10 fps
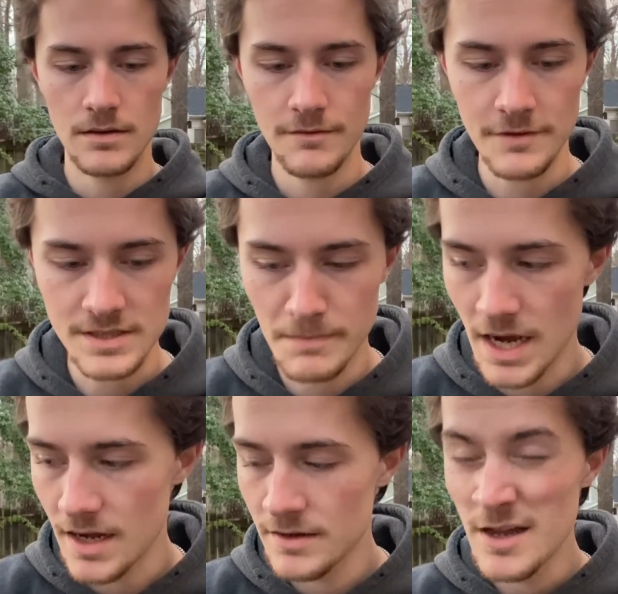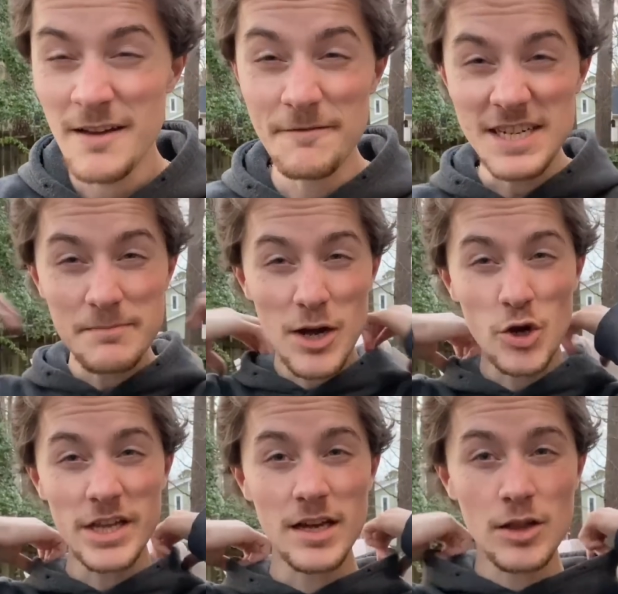Fix my
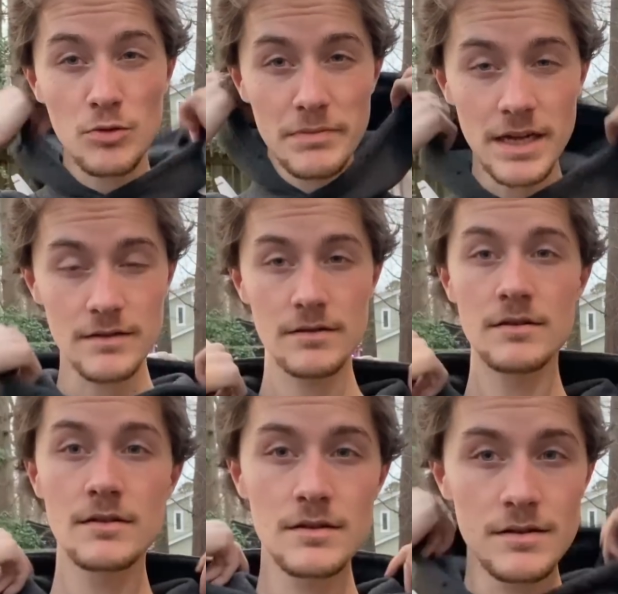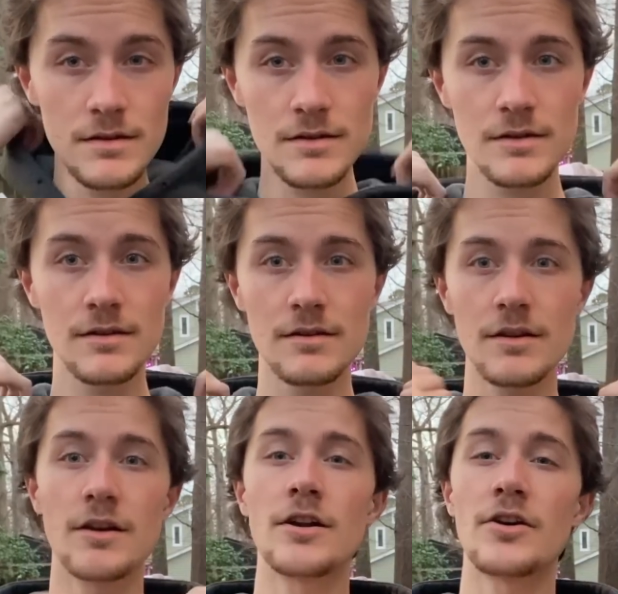hoodie a little bit.
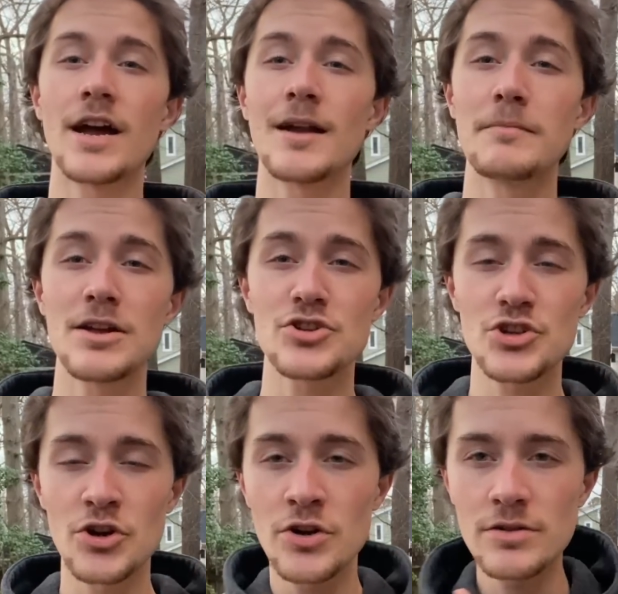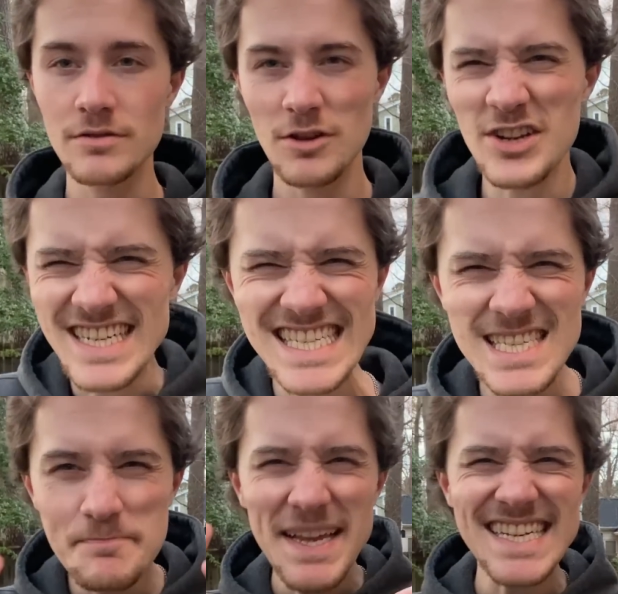You know, gotta make sure, looking
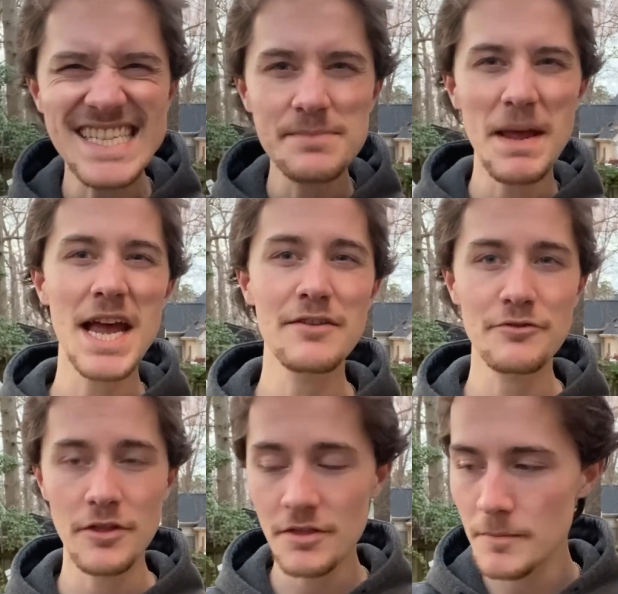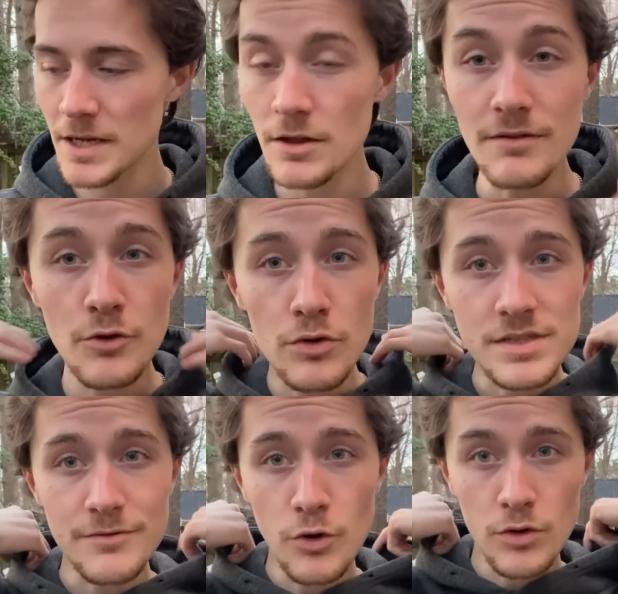spick and span for the thumbnail, of
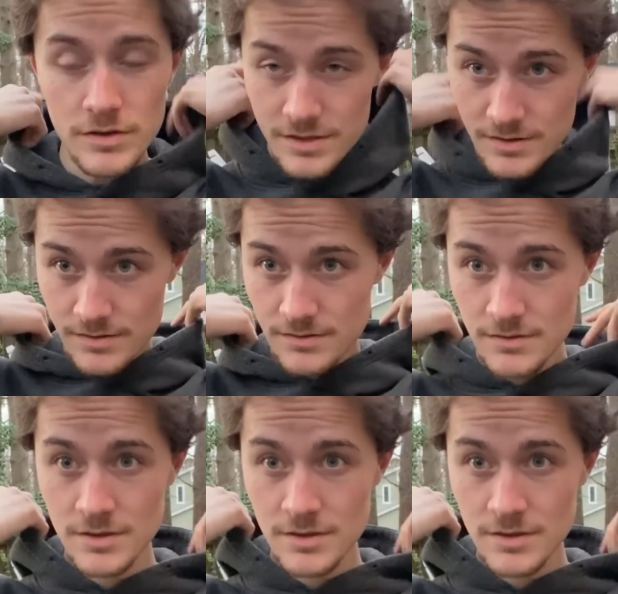course, of course.